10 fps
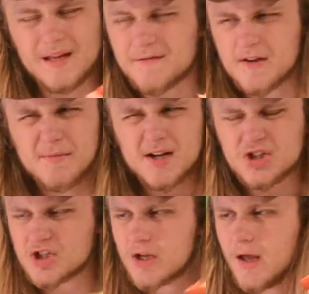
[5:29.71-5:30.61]
you're
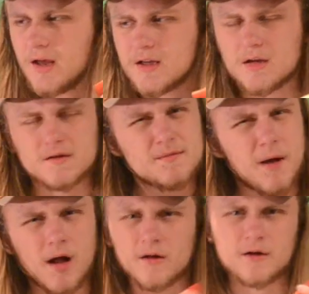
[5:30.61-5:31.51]
much,
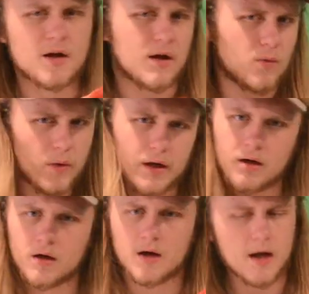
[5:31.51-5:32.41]
smaller and weaker